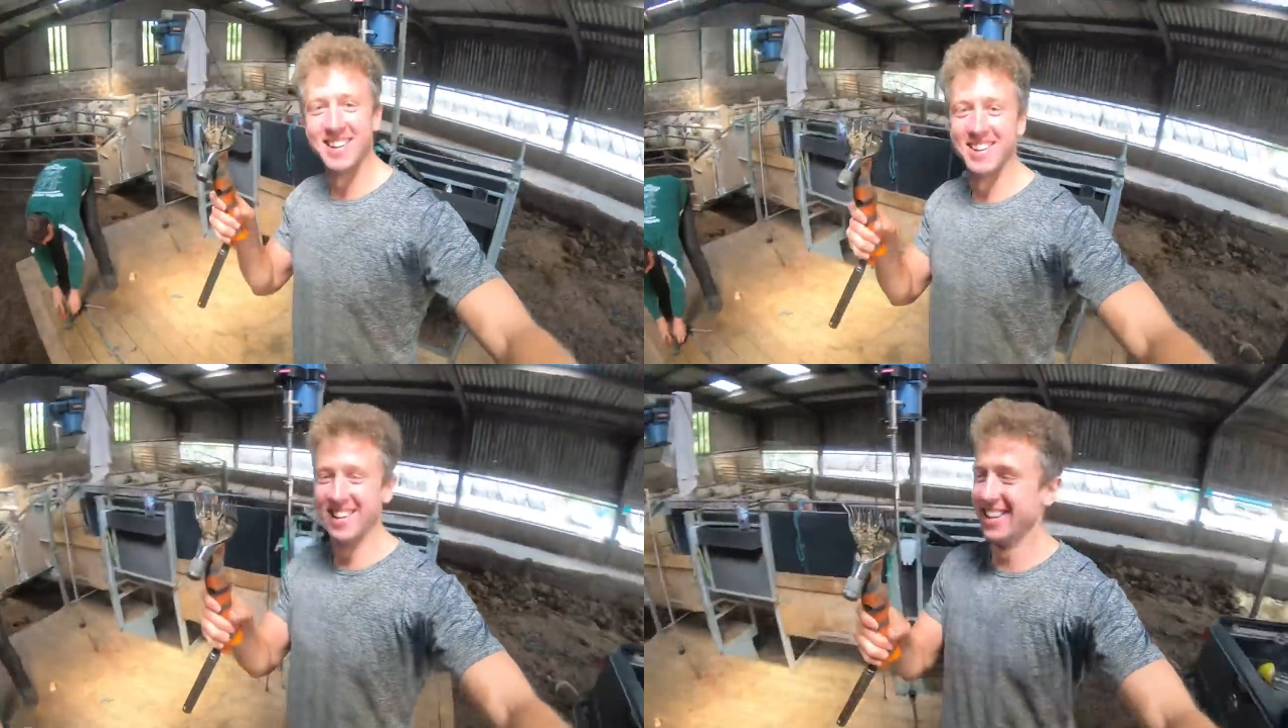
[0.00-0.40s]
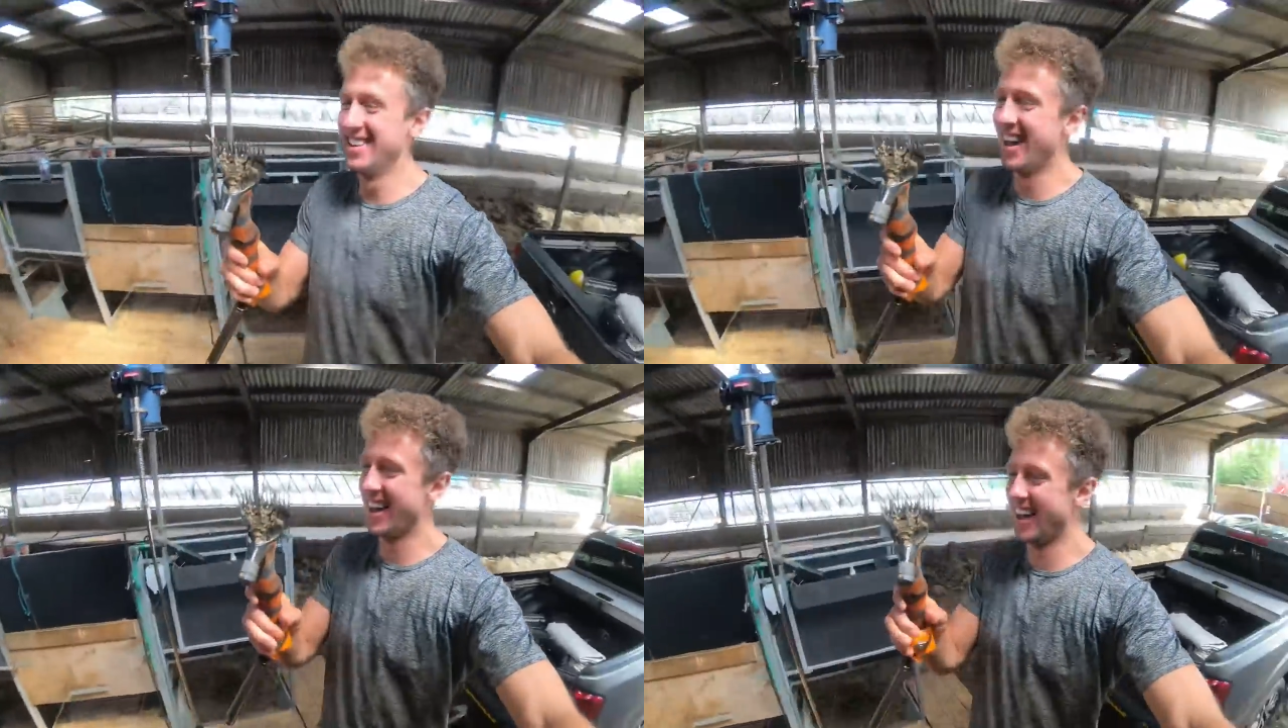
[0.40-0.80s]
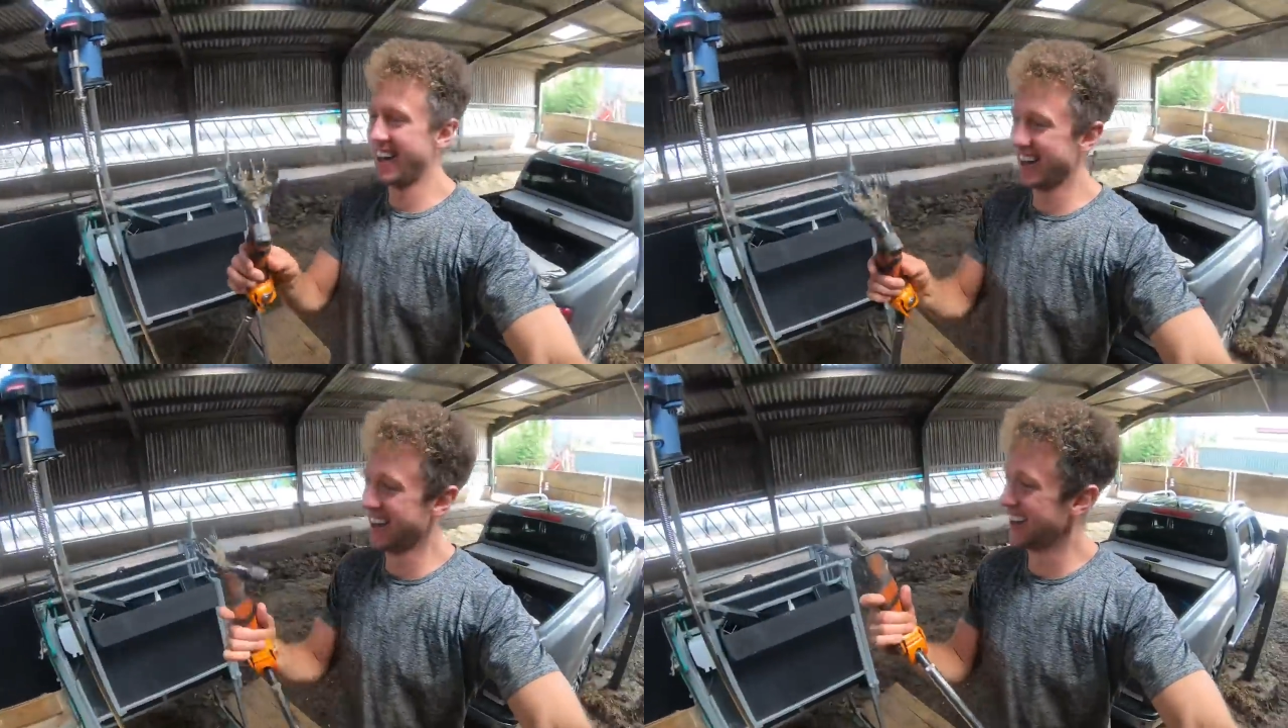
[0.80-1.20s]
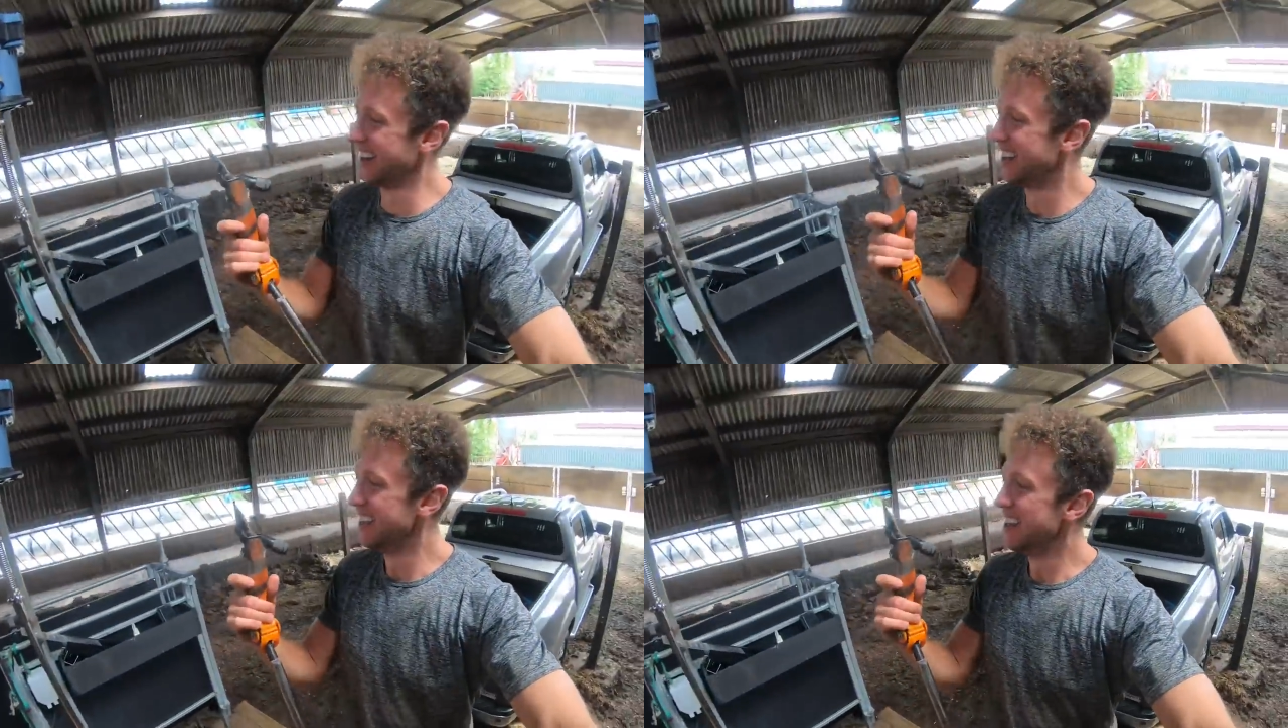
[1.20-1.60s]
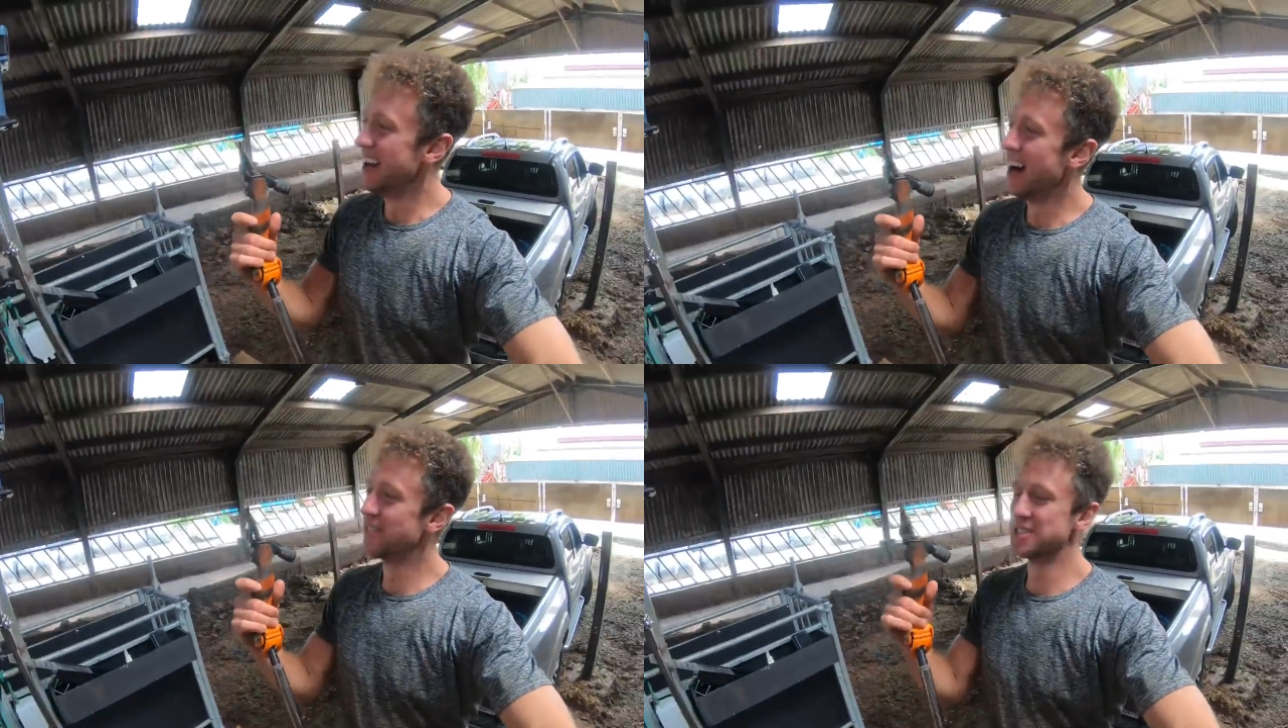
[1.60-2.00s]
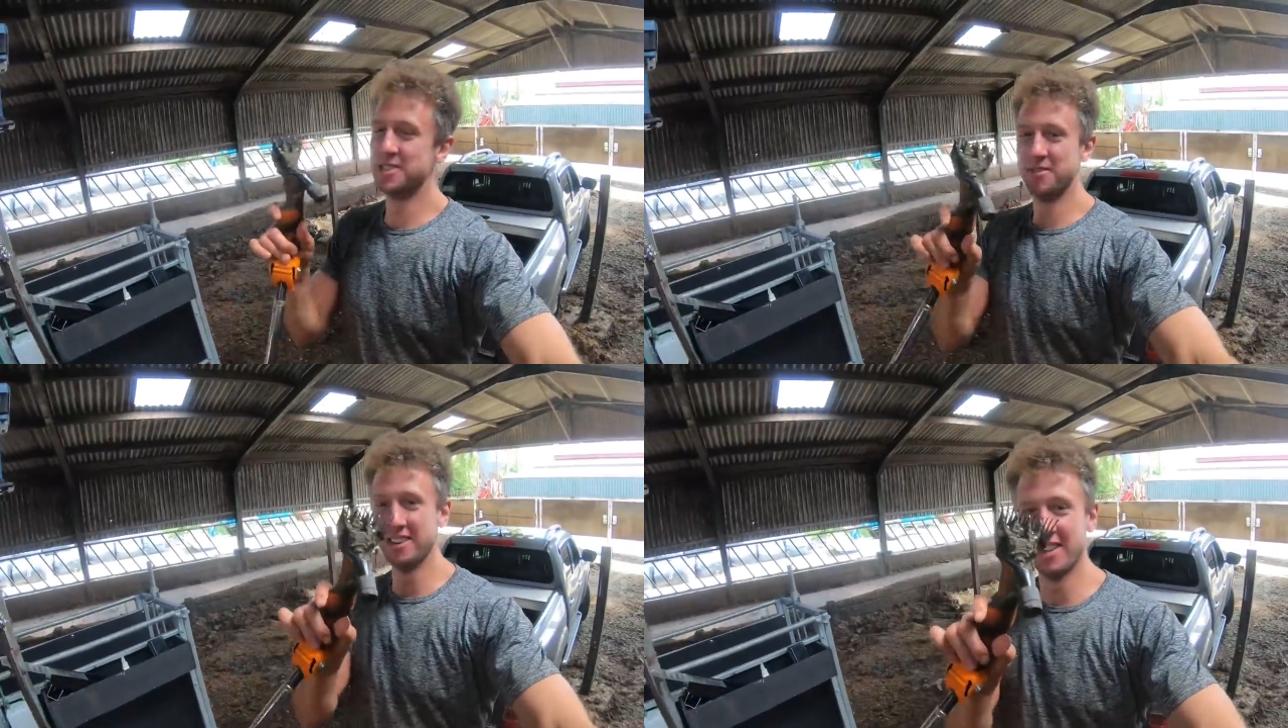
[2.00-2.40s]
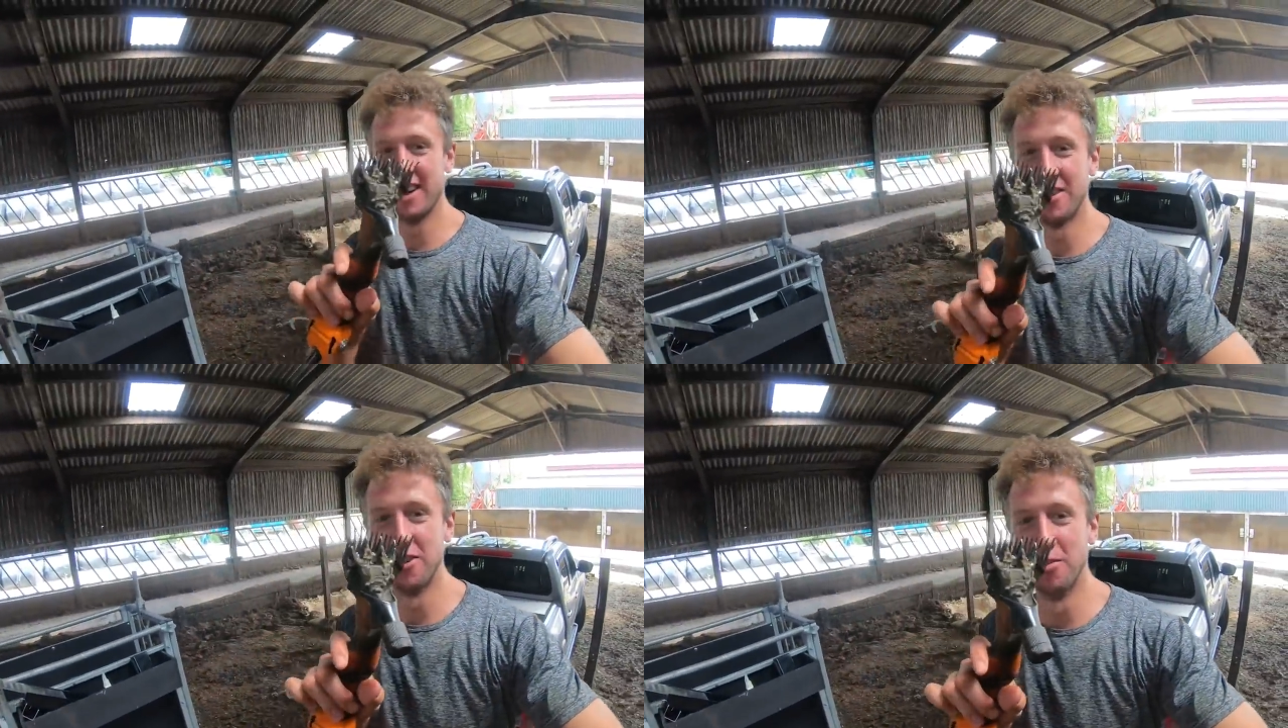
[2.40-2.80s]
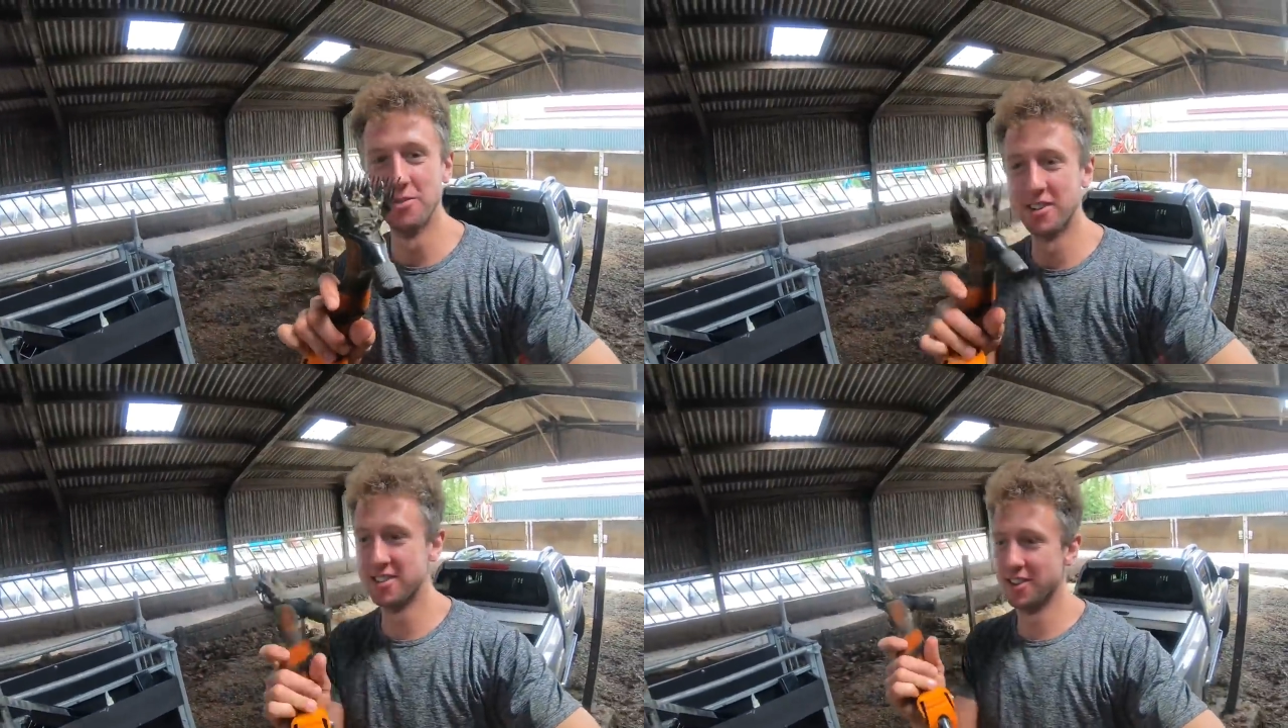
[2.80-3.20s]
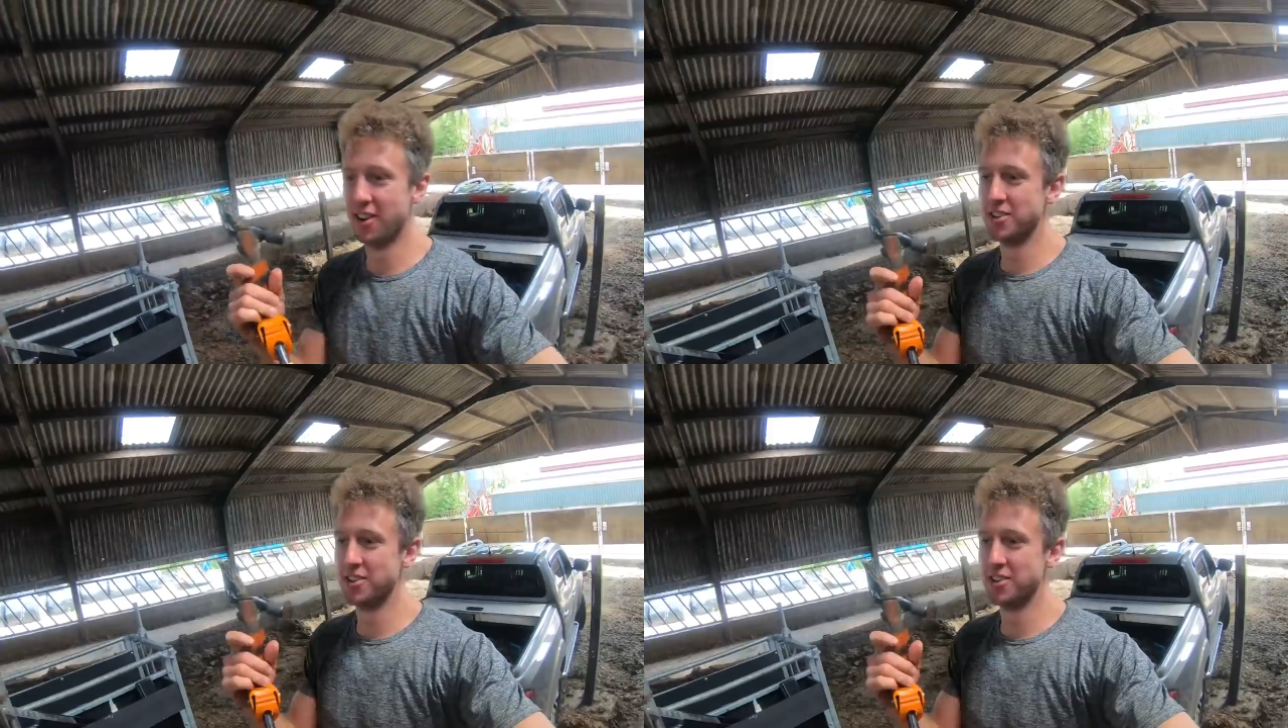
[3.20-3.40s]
And I've just tweaked the end comb, so I don't know.